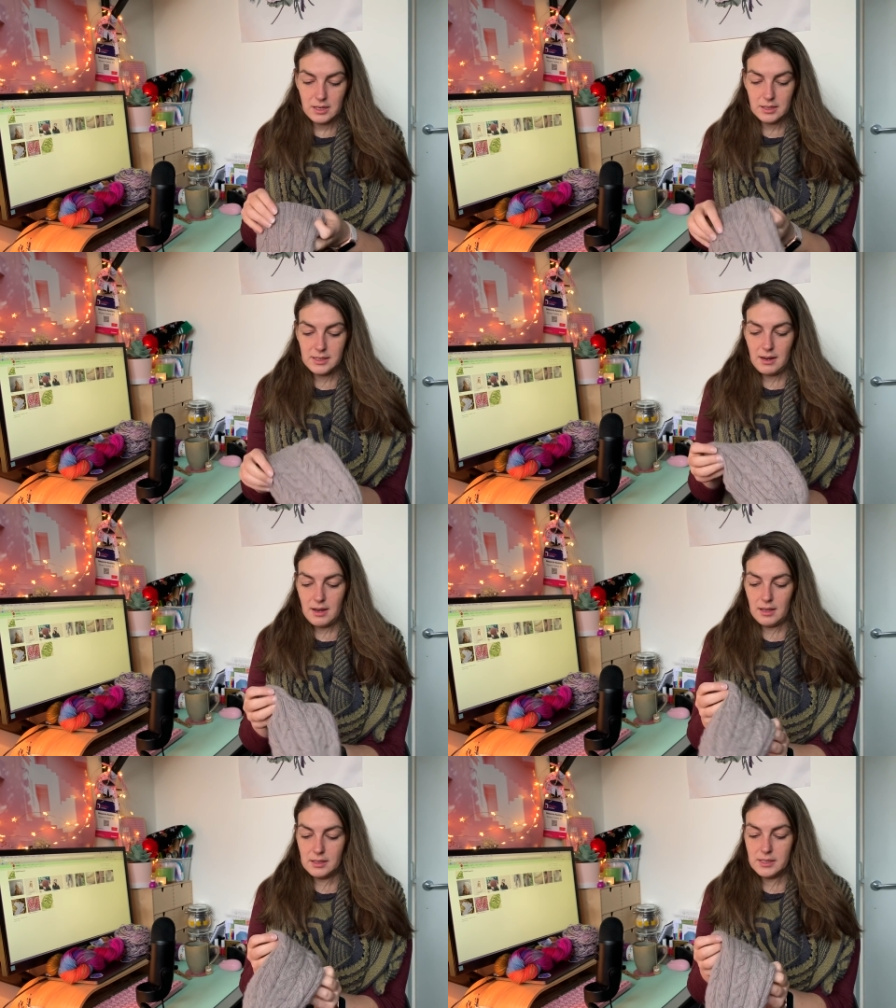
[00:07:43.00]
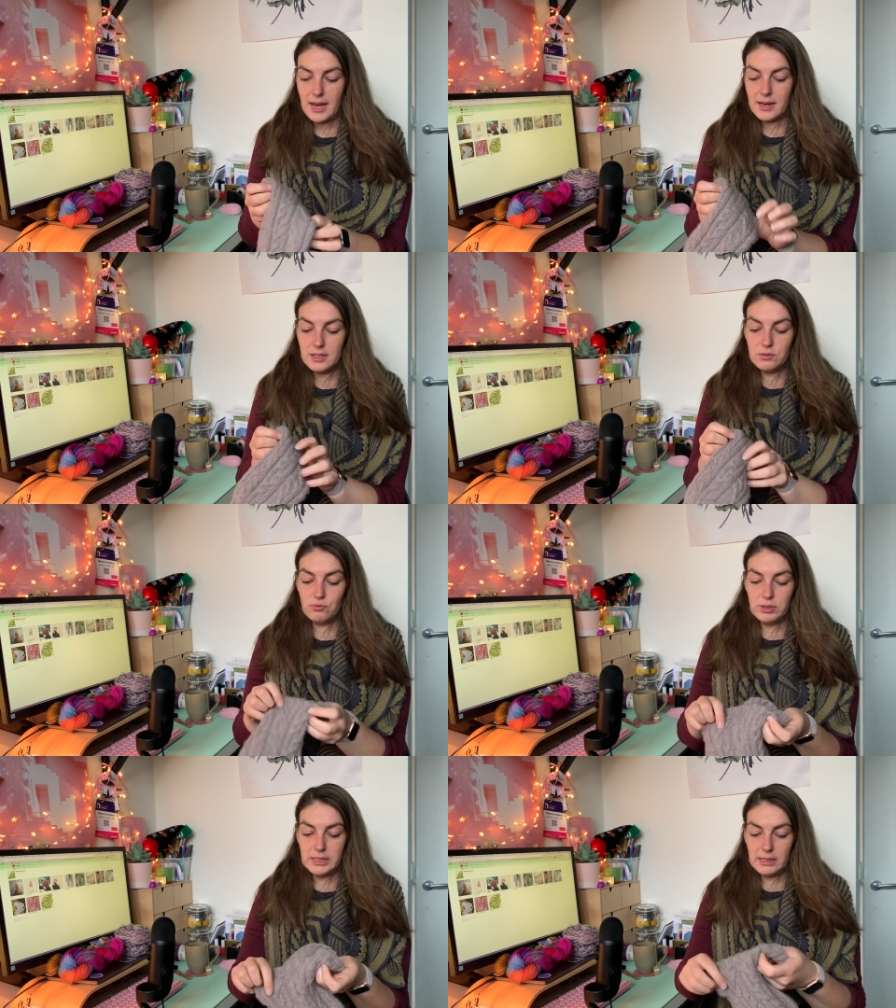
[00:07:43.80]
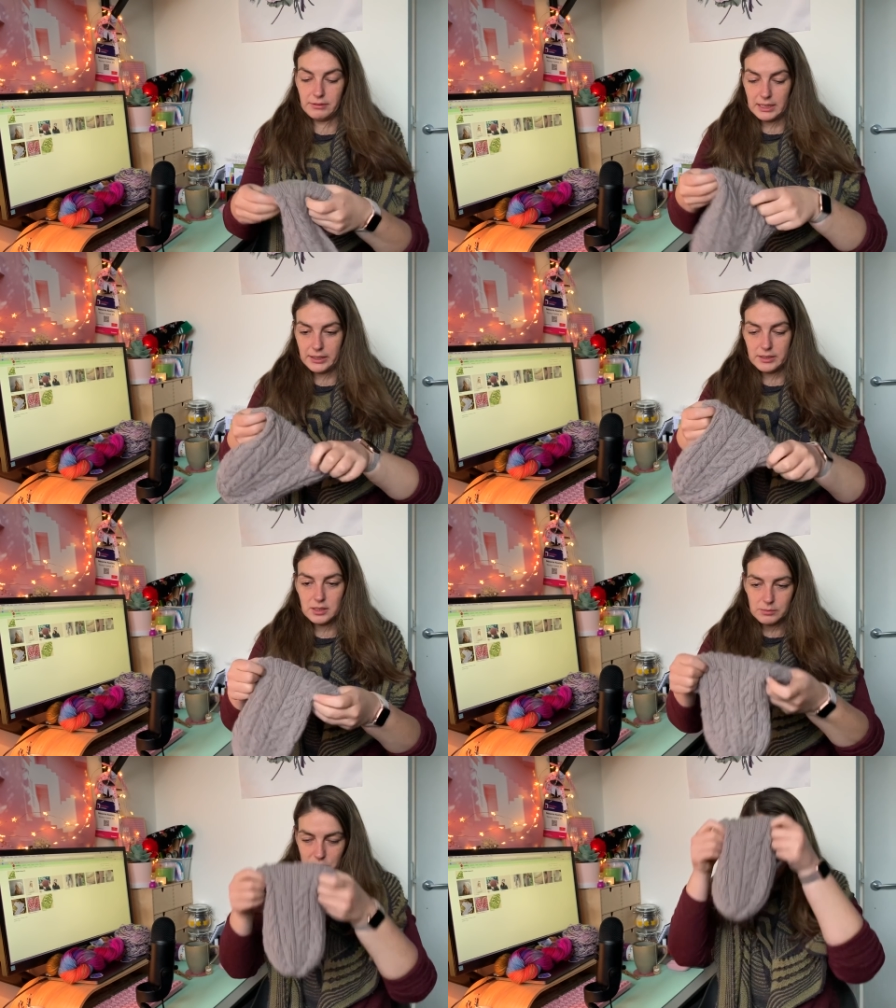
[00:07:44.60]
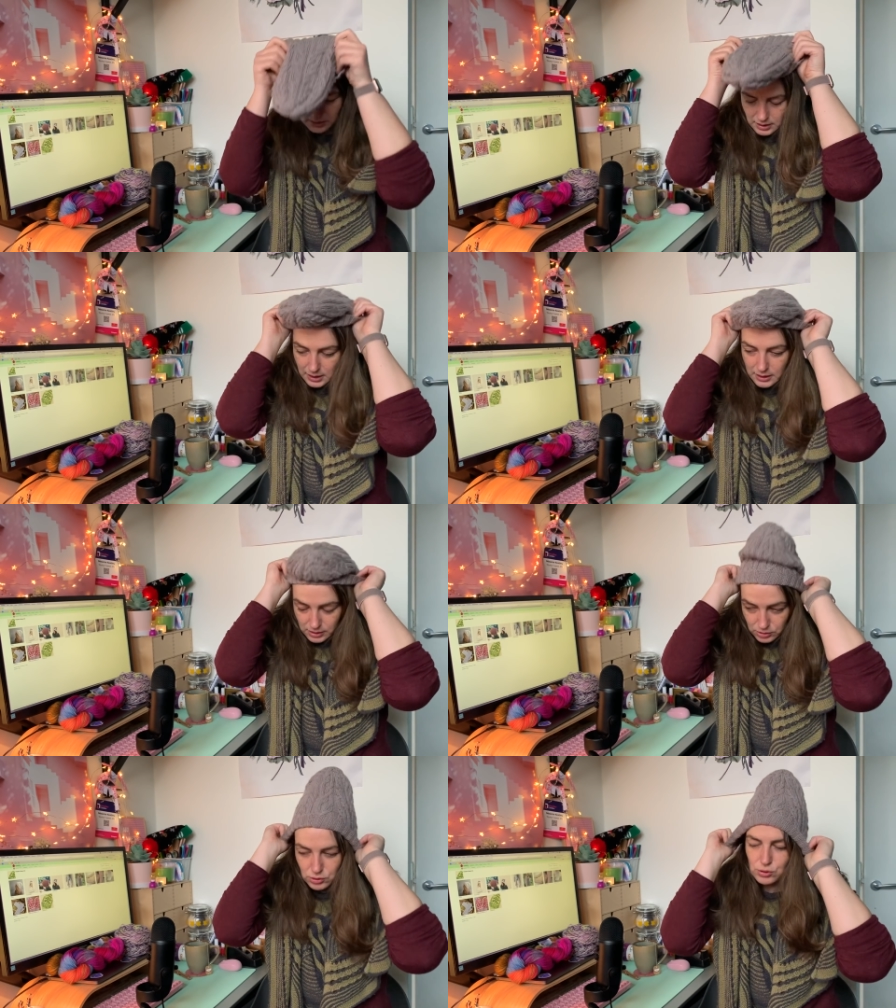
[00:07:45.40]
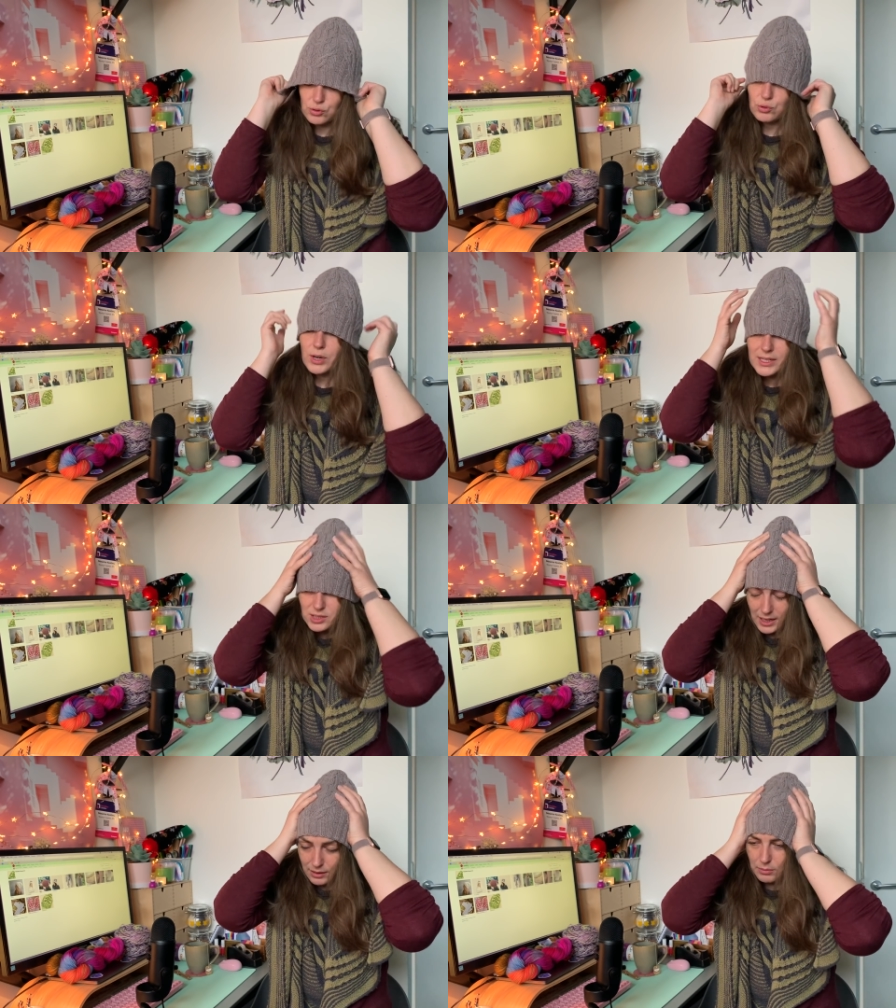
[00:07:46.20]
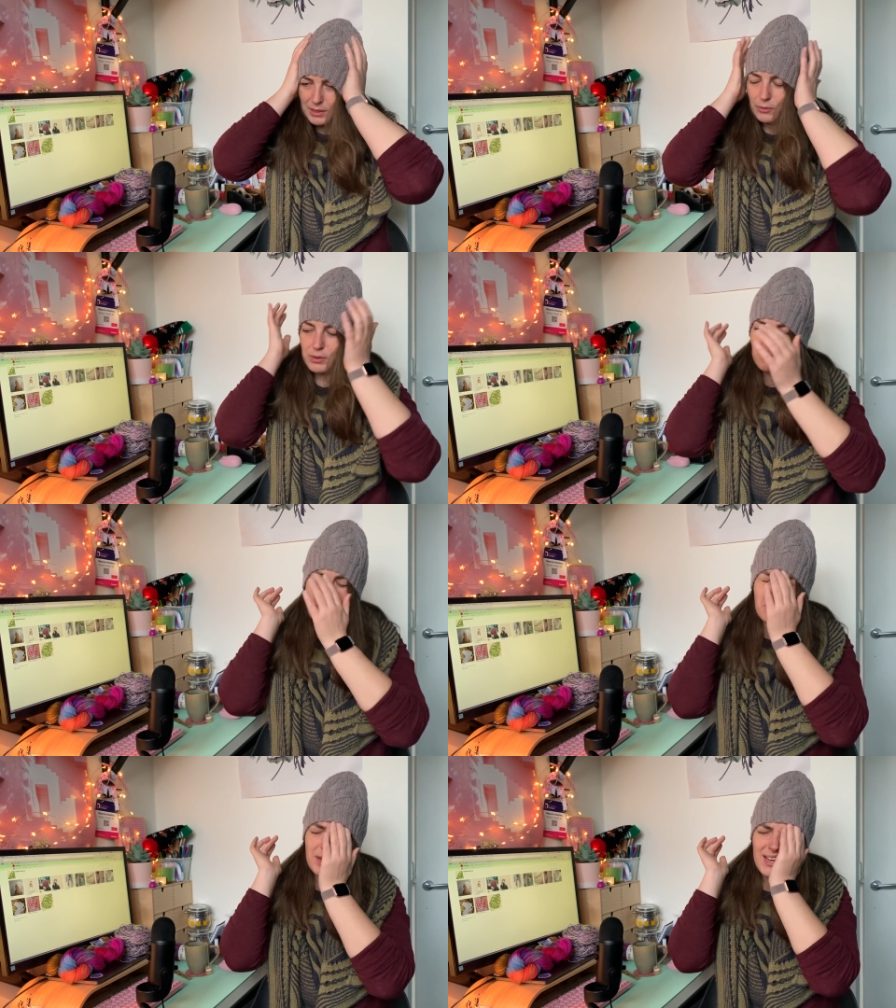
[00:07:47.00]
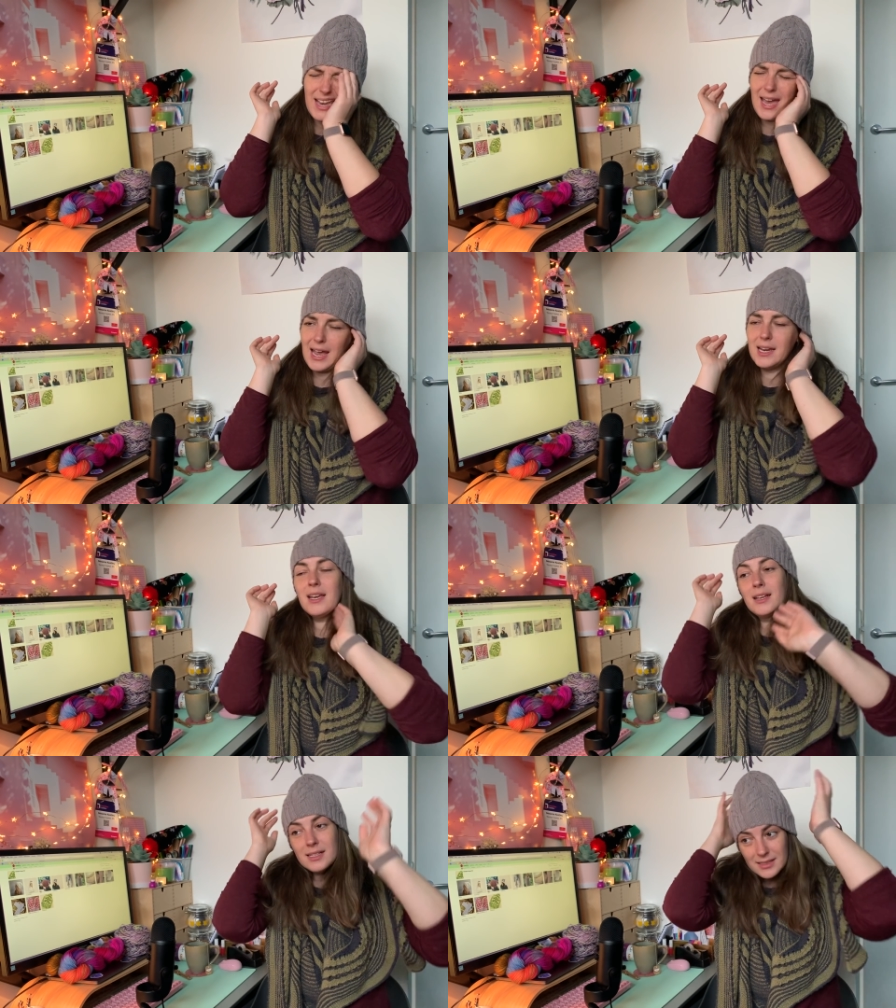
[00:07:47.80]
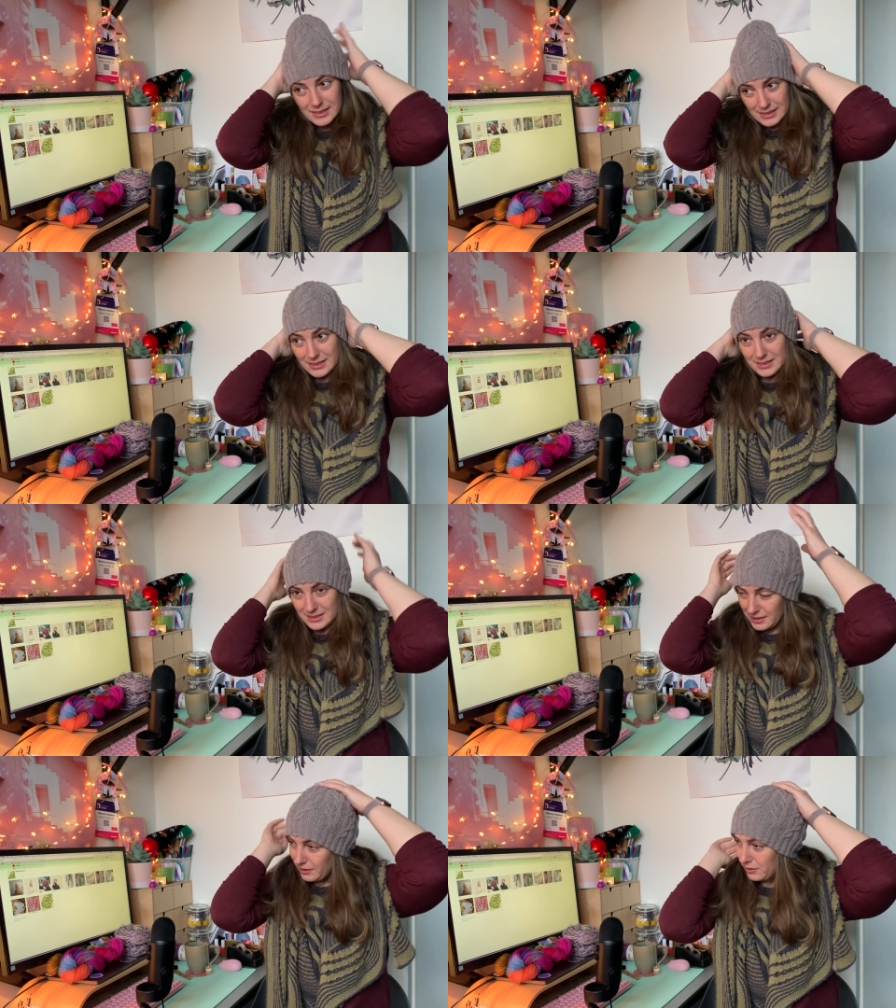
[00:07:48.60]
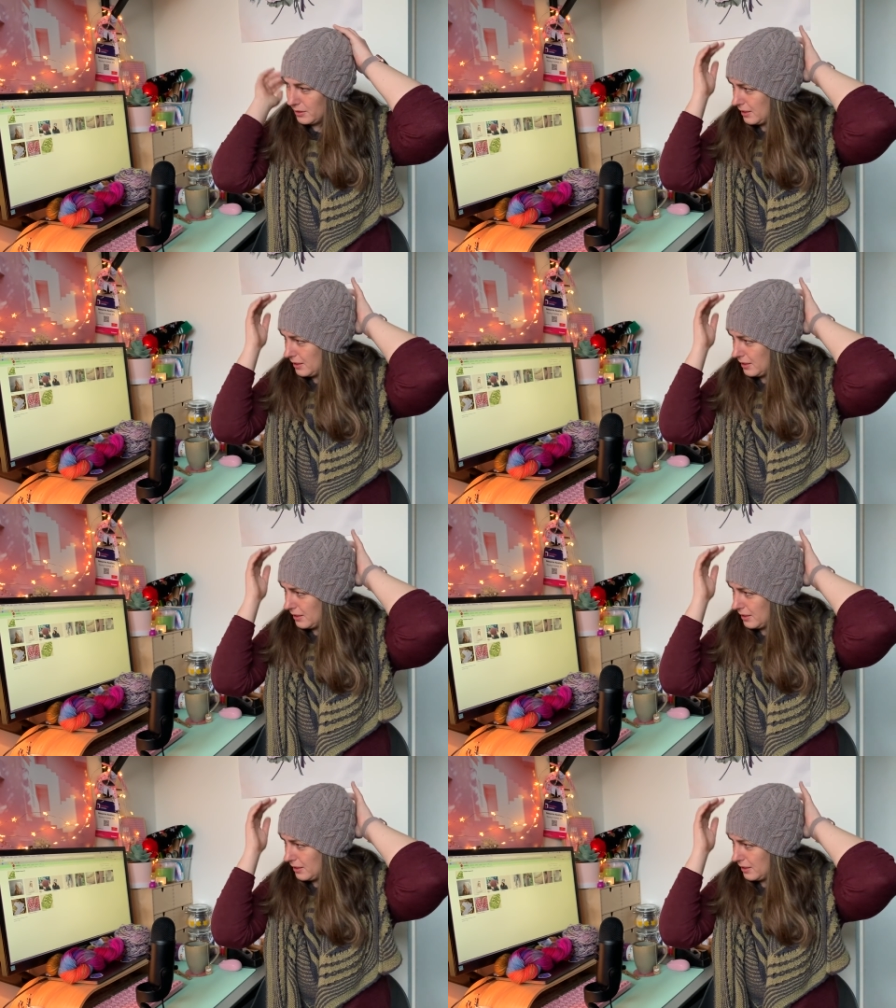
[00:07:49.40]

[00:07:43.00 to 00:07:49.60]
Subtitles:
yeah, this hat is really, really nice. I'm just going to stretch it out a bit with my big head. So